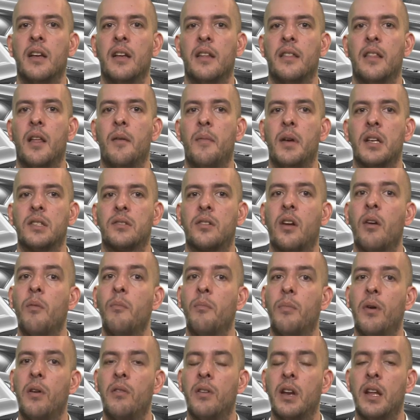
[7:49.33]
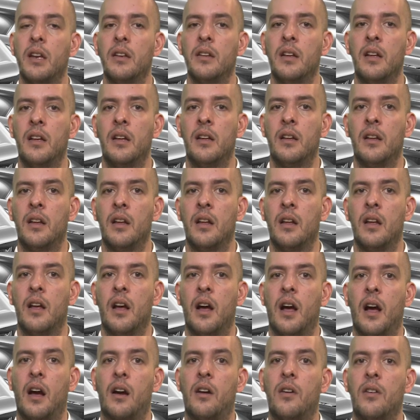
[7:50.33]
the best component
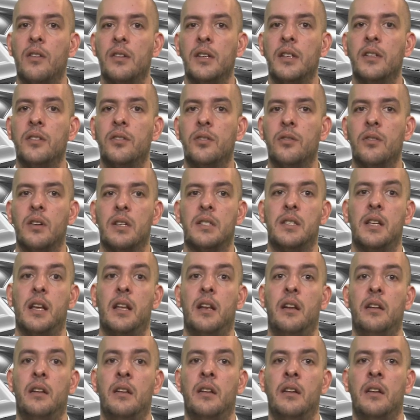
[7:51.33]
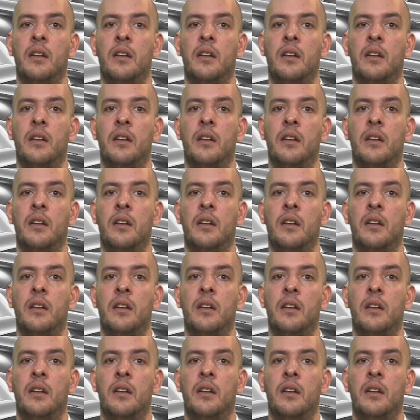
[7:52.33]
according to a set